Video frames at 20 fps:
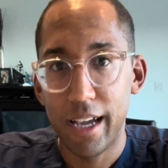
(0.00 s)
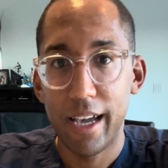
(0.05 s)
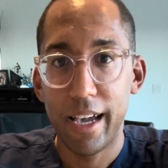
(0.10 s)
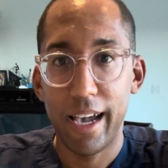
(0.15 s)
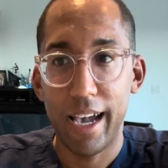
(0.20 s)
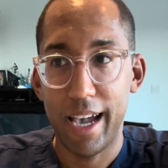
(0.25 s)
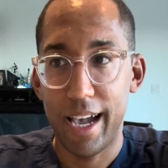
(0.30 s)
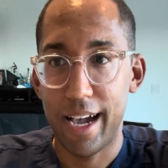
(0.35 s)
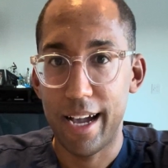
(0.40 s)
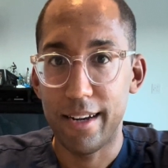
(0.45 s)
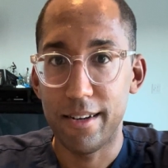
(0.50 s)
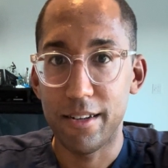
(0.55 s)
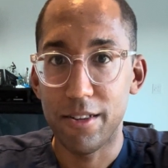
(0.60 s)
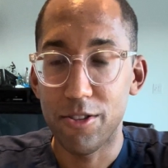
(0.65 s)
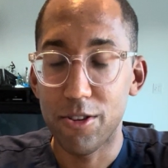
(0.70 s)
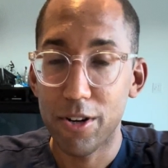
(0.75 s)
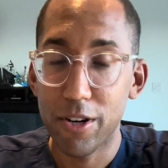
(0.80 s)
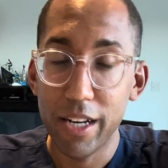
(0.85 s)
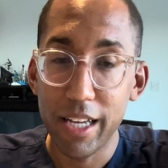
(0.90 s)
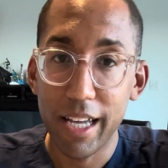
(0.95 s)
and
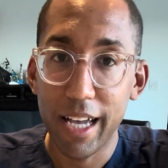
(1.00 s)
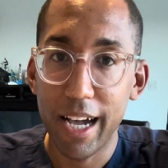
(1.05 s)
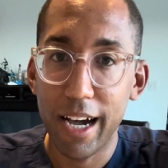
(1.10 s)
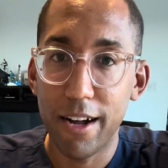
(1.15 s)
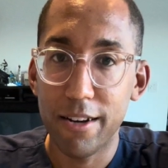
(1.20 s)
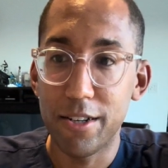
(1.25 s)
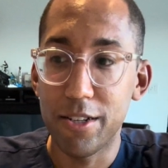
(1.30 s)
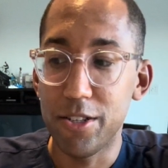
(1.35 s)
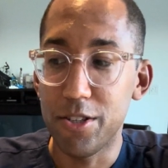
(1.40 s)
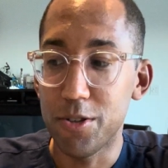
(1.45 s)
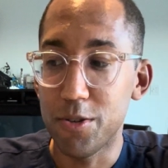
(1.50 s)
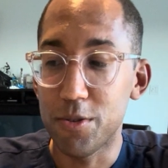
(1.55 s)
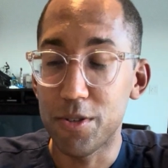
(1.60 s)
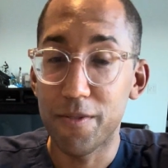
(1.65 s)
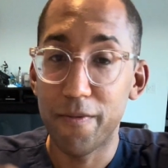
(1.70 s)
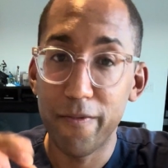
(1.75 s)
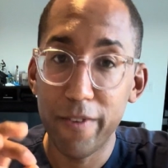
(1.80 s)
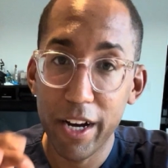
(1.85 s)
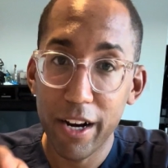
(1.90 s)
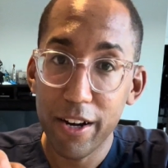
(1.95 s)
learning how to use
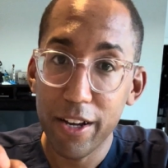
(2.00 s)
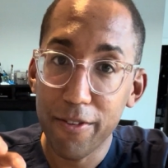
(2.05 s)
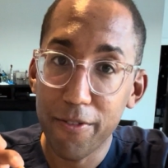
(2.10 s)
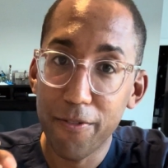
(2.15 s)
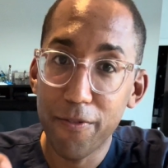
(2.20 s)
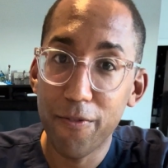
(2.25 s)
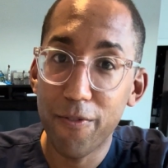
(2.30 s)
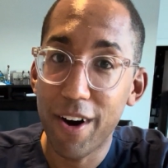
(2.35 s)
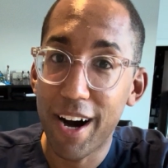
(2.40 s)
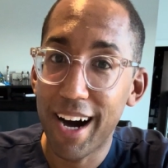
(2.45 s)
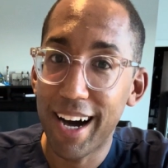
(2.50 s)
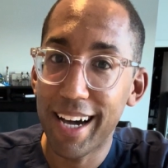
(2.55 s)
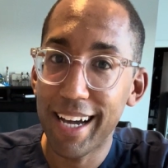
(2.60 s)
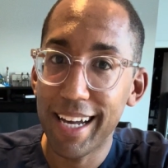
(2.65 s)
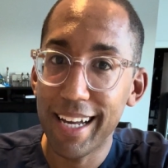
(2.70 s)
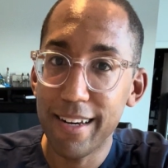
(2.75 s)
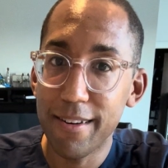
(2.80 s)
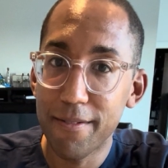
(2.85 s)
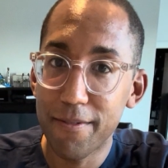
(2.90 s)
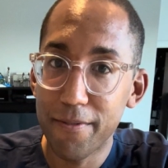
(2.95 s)
very
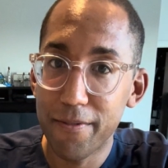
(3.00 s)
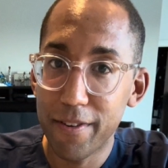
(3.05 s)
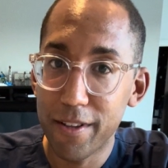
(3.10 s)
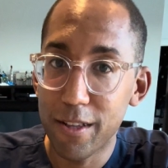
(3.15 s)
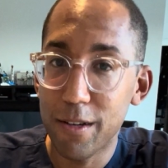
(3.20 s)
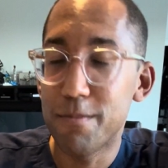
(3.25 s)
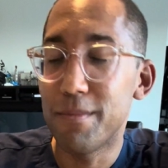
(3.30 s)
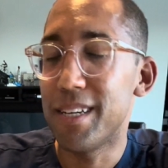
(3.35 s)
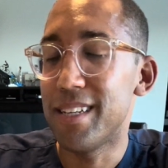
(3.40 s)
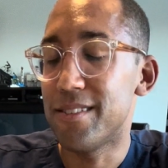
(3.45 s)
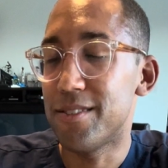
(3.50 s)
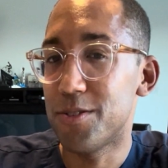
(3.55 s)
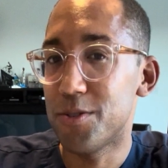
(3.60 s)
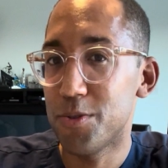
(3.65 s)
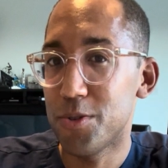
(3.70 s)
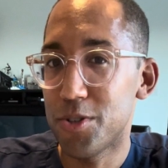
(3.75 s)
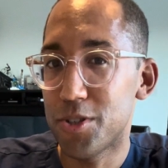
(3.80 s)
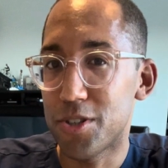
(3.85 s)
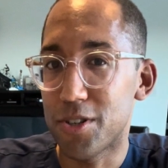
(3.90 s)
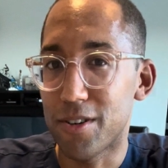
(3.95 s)
fine filament
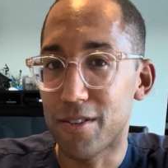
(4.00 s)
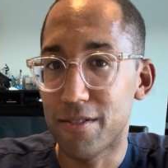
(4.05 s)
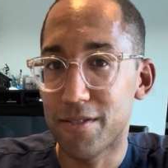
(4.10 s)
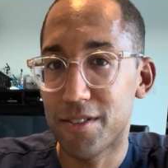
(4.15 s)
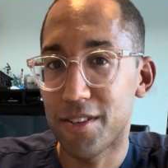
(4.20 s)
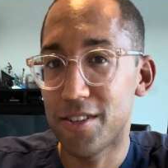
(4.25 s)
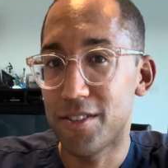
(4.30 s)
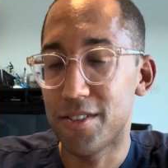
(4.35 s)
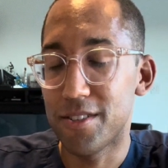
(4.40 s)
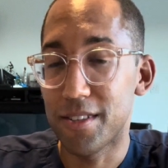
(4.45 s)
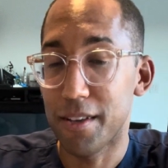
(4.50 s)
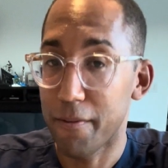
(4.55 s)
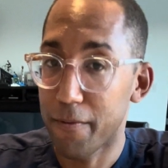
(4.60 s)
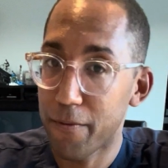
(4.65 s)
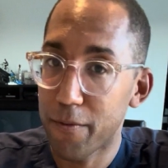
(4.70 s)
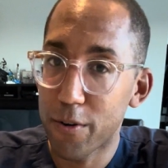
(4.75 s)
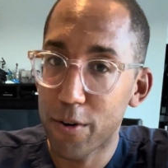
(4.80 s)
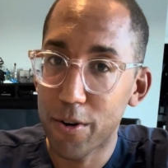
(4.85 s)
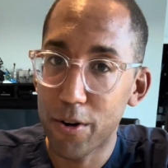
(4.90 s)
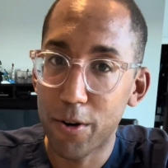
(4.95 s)
suture, such as a
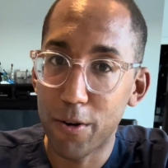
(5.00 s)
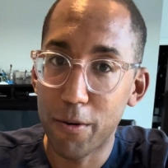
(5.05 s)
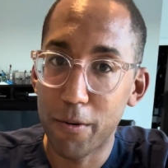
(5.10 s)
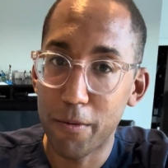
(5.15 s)
4-0